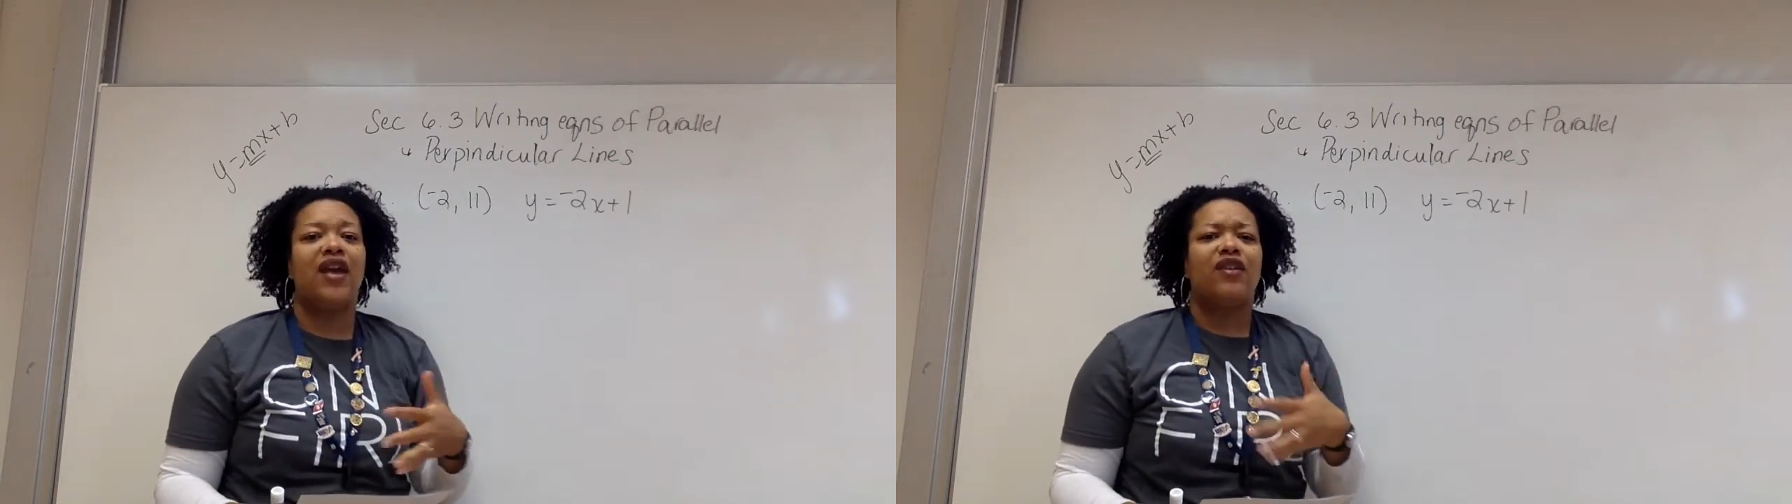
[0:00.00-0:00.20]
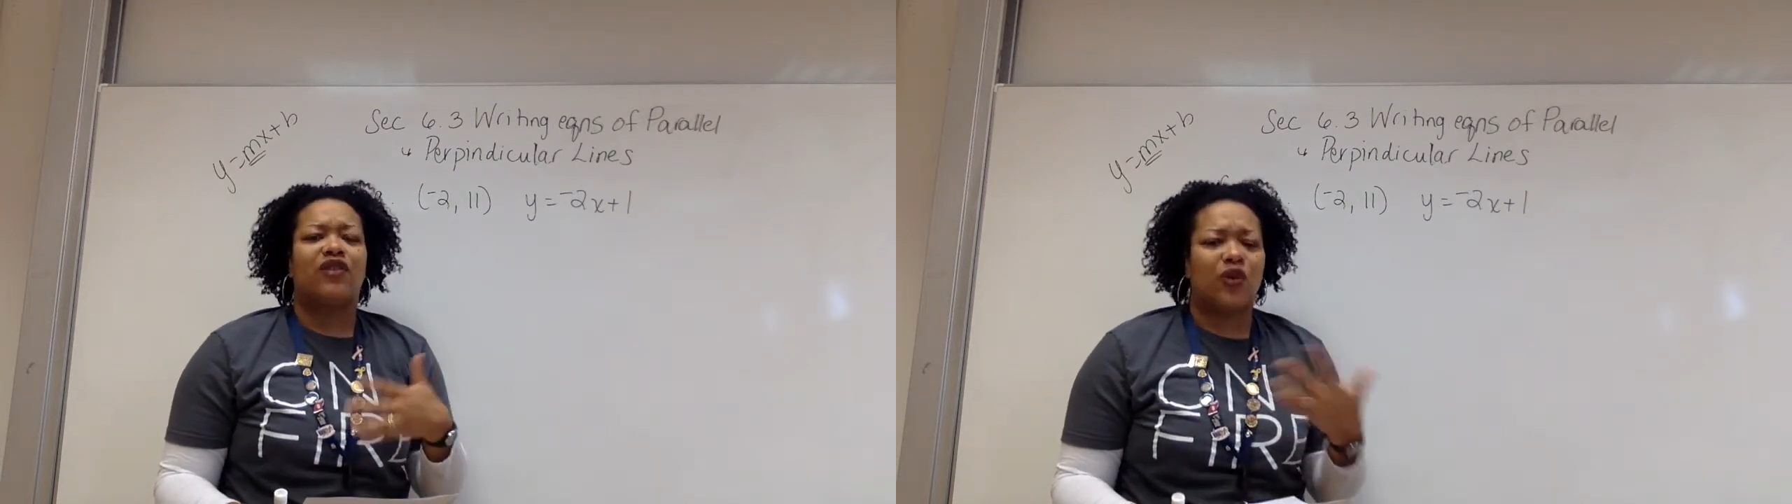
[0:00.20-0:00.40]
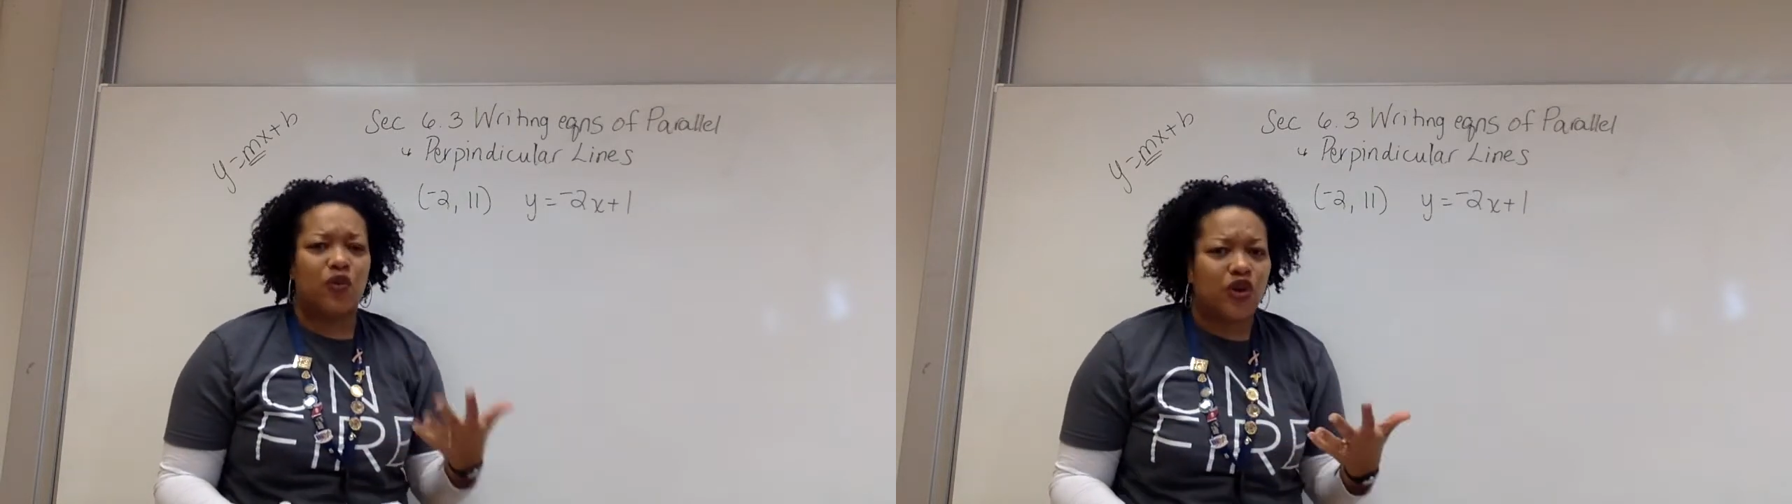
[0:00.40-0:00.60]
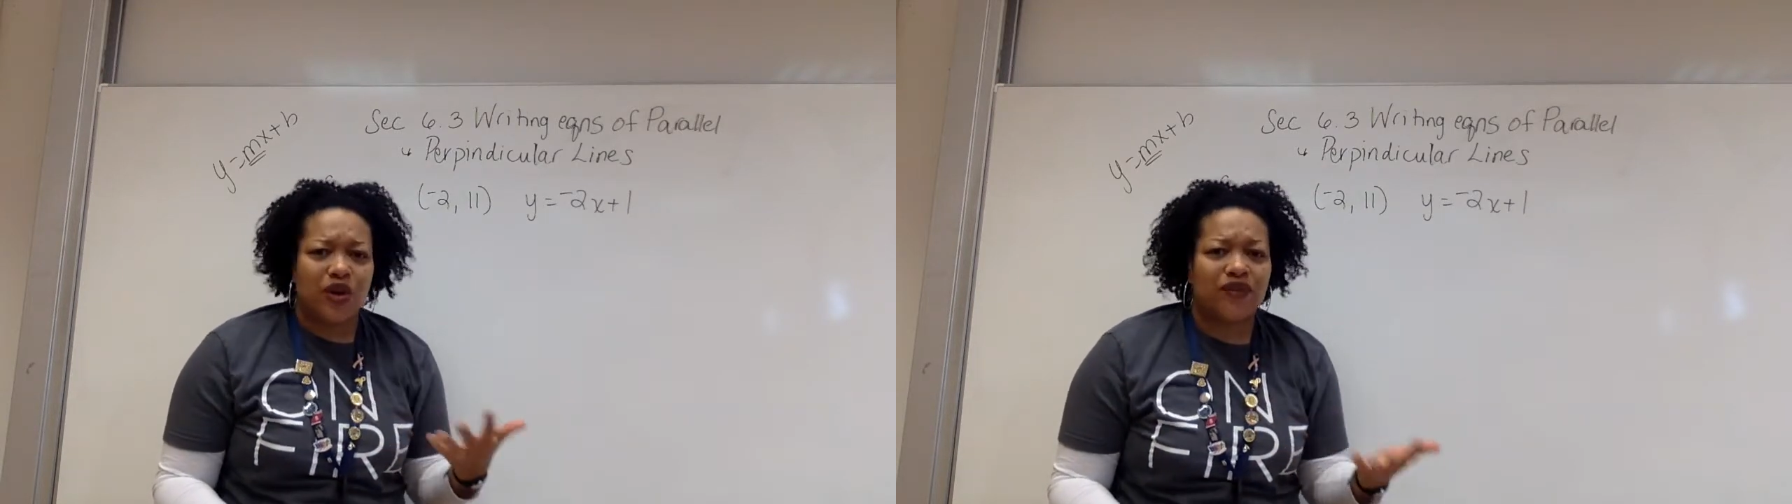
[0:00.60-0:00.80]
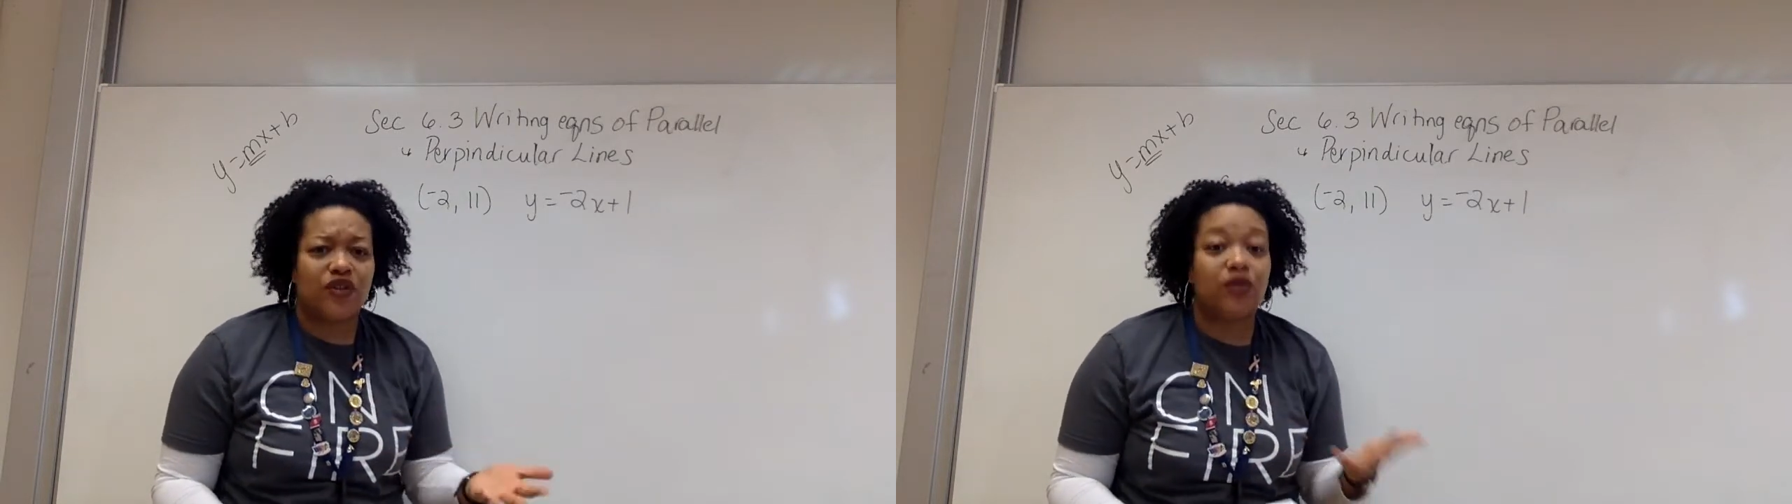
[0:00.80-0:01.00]
So you
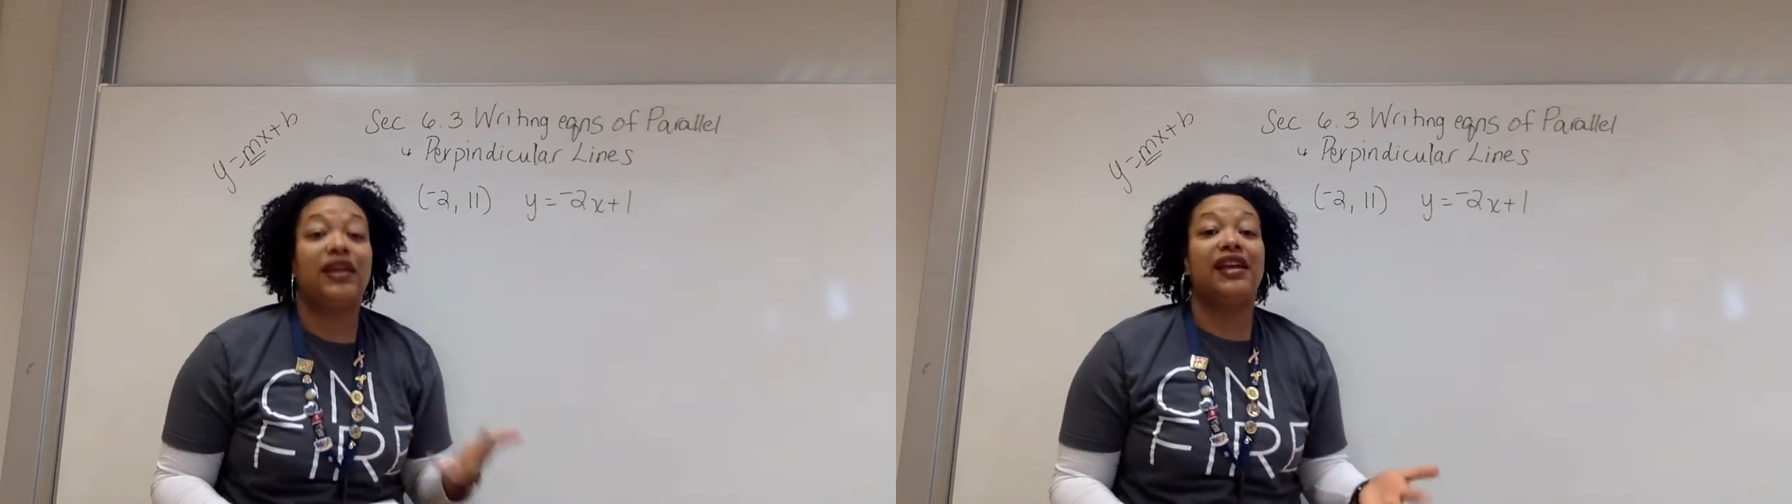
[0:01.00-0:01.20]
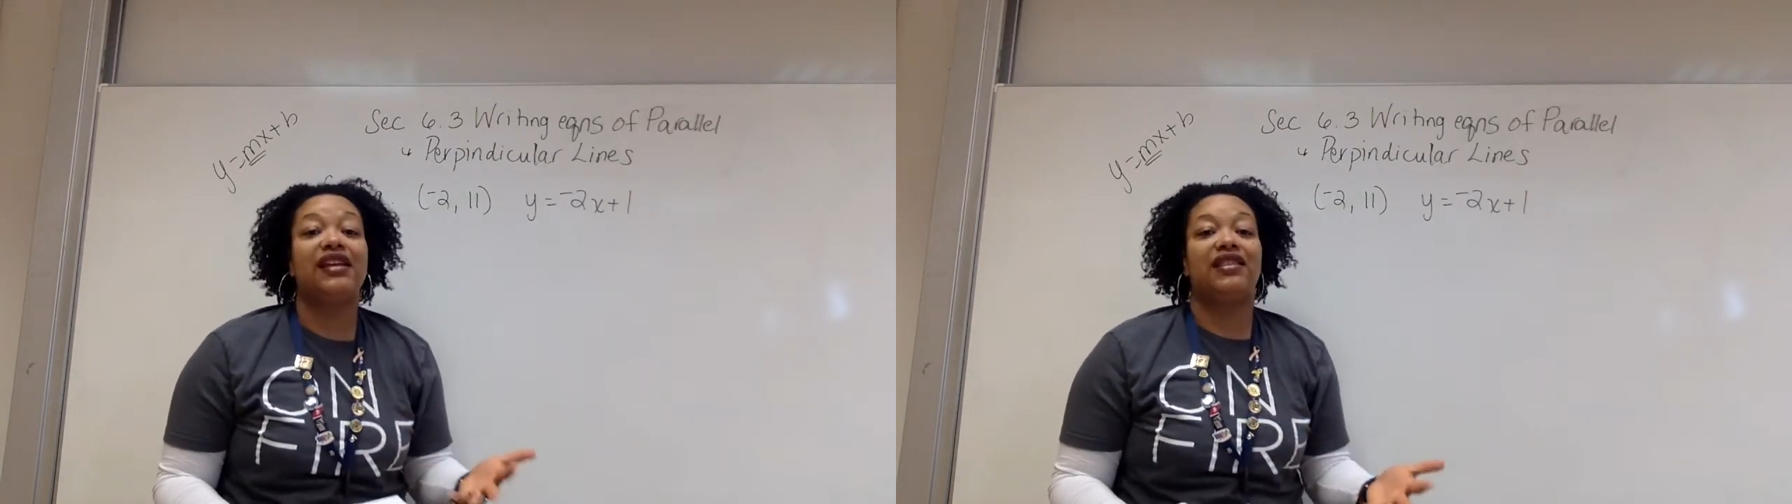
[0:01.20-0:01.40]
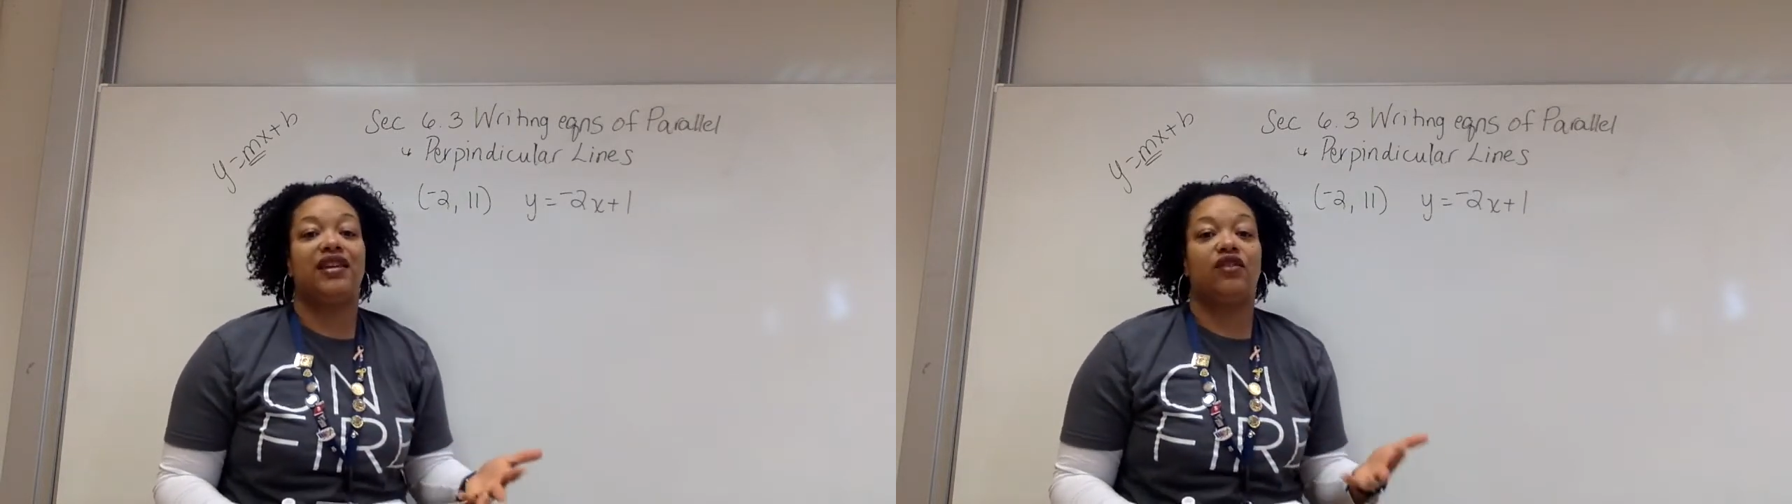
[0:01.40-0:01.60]
don't have to do anything